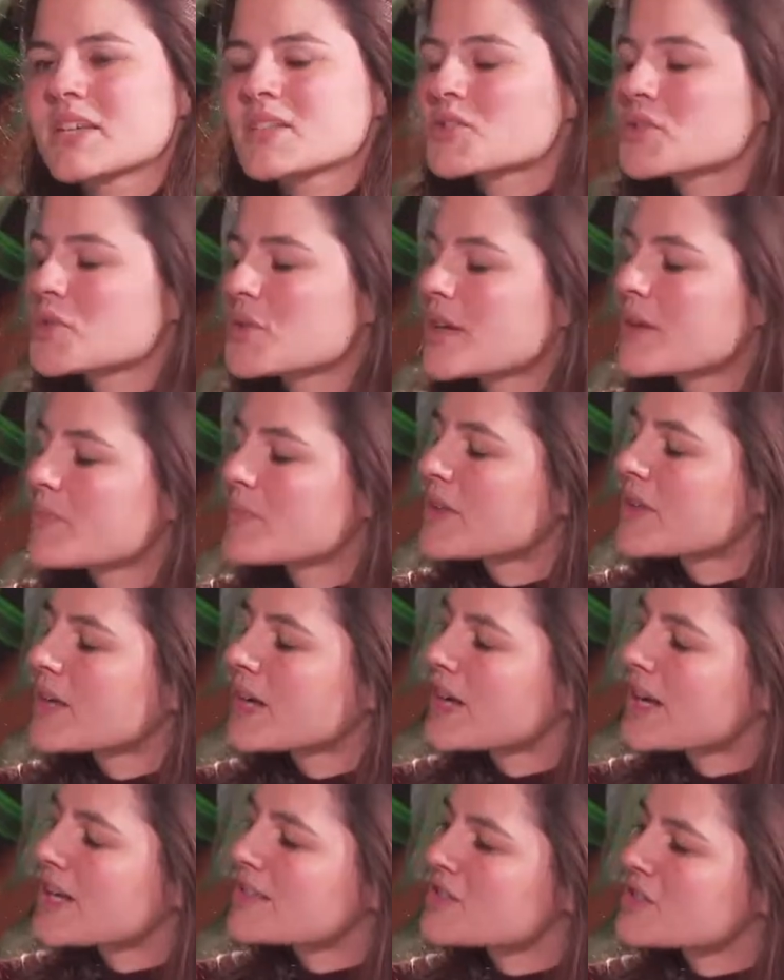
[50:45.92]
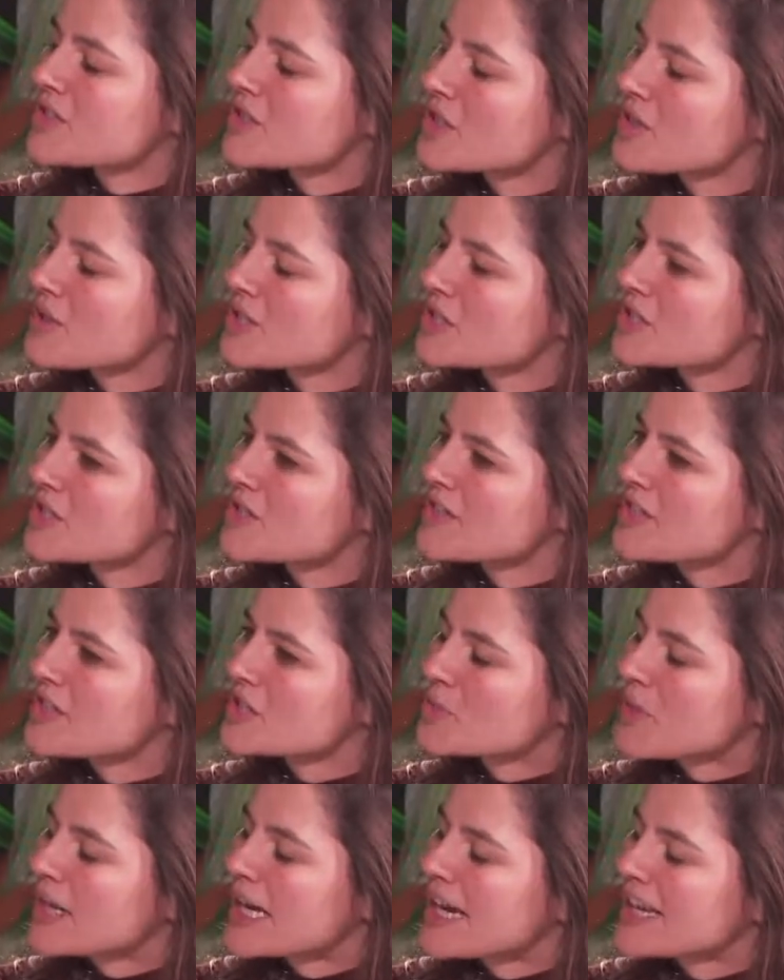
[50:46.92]
Sorry, did I answer your question
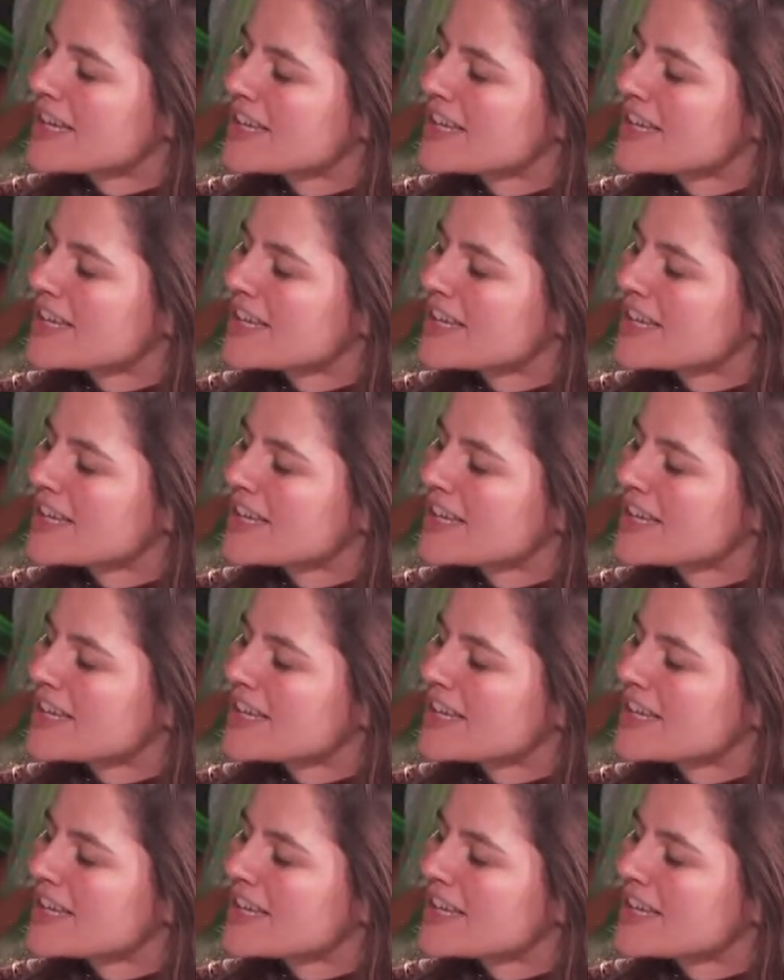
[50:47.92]
this way?